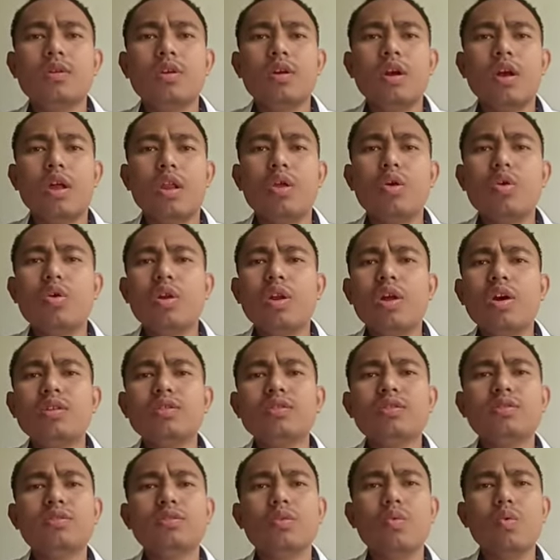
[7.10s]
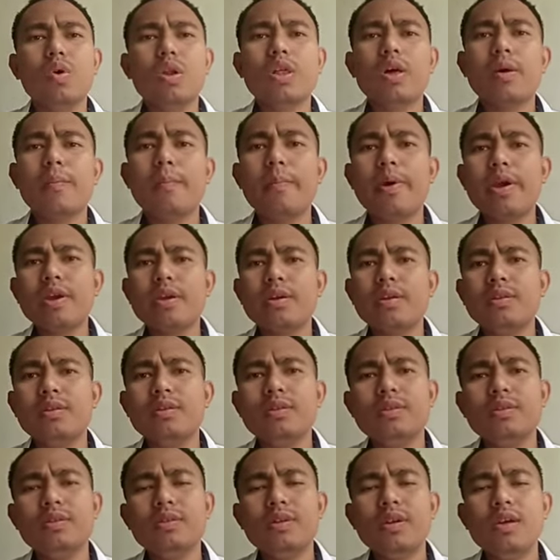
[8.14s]
Hello class, welcome back.
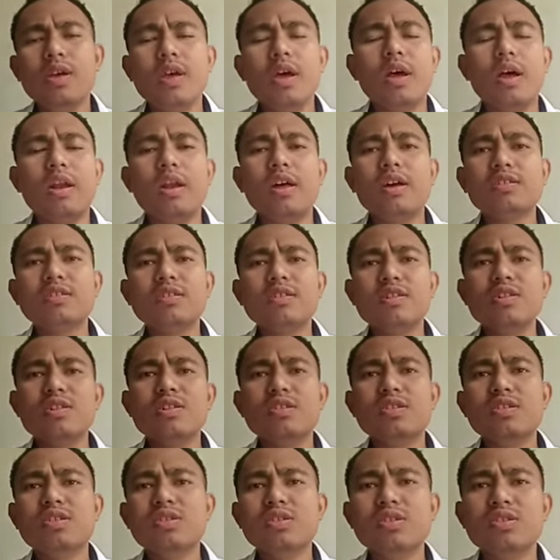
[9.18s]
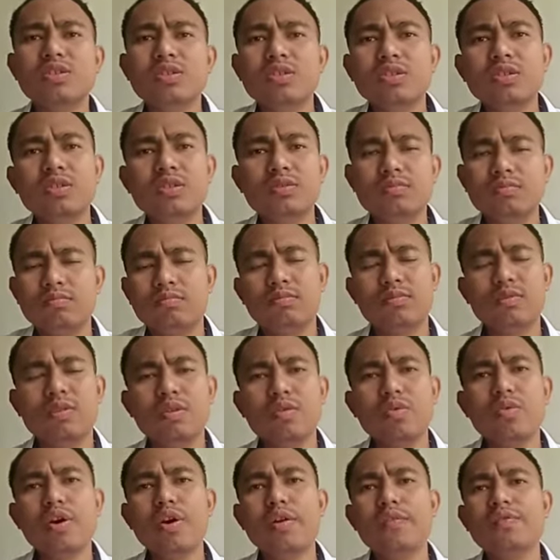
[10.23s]
Last class
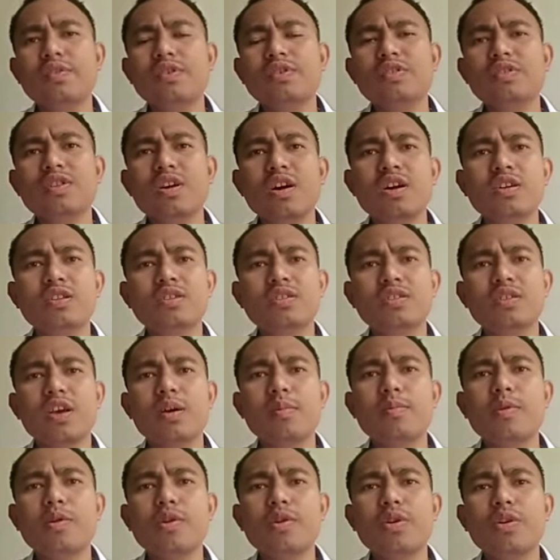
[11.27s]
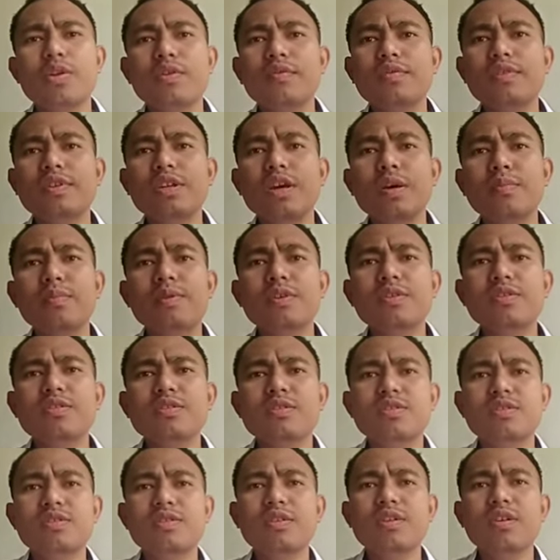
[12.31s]
we have discussed about the
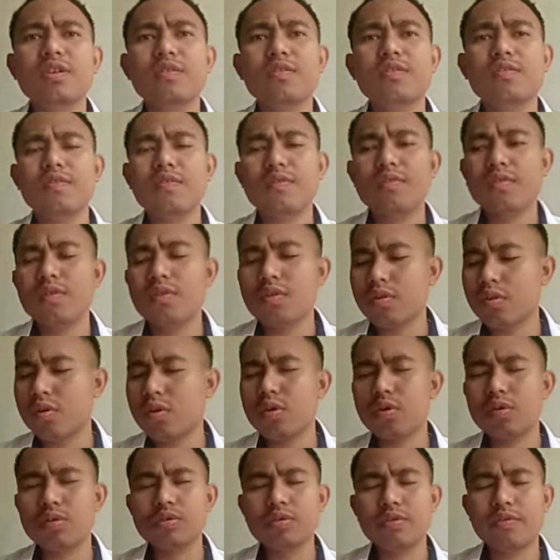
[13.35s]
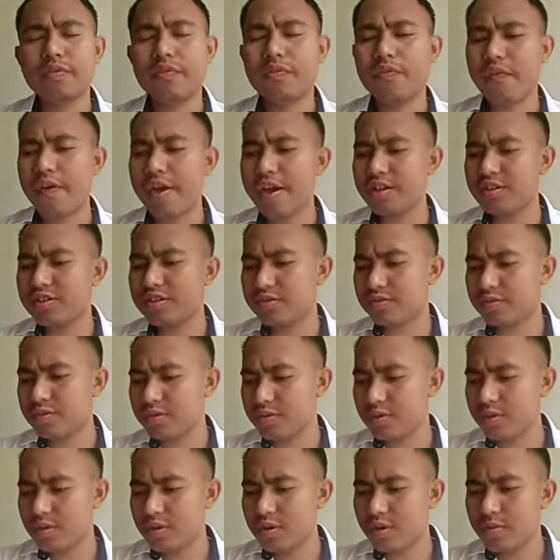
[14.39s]
vitamins or fats,
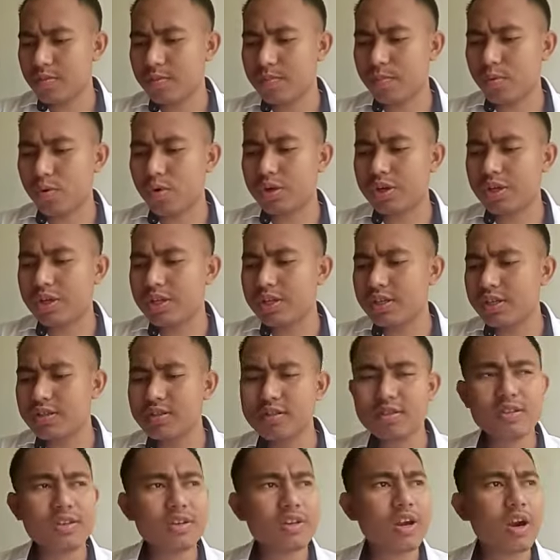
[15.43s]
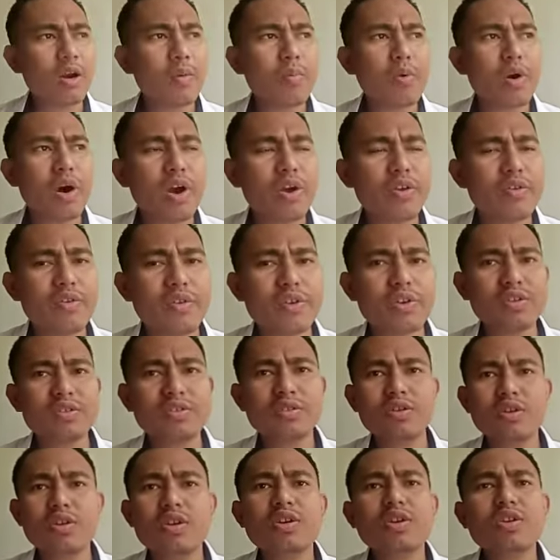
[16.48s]
proteins, carbohydrates.
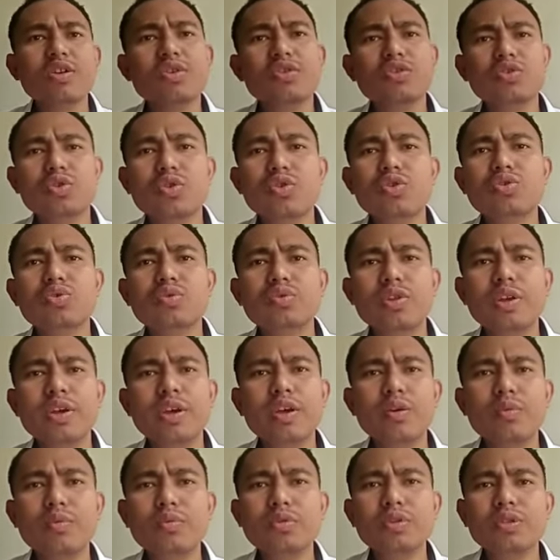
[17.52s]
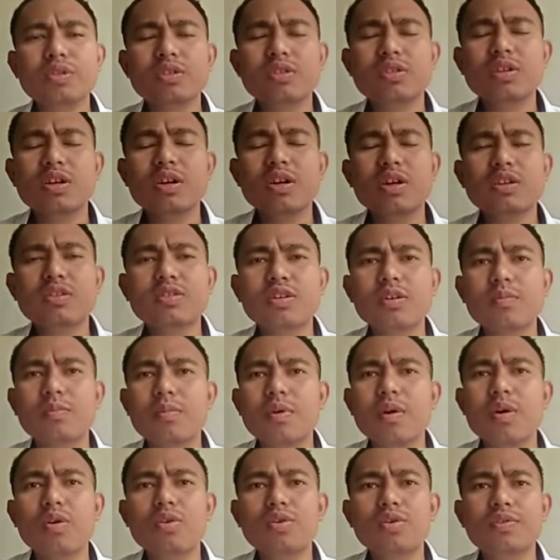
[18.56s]
So today we will discuss
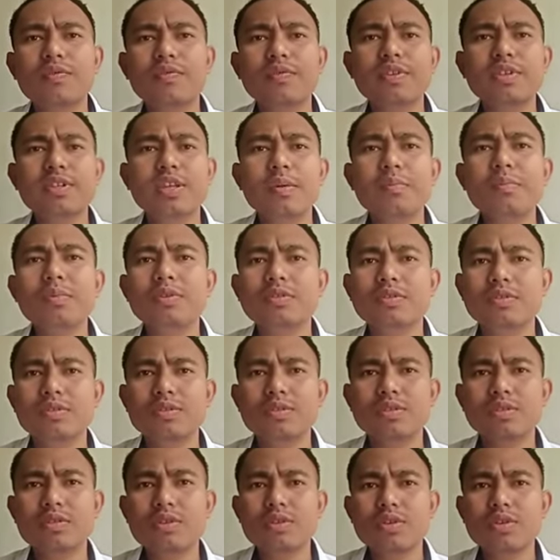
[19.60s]
about the vitamins.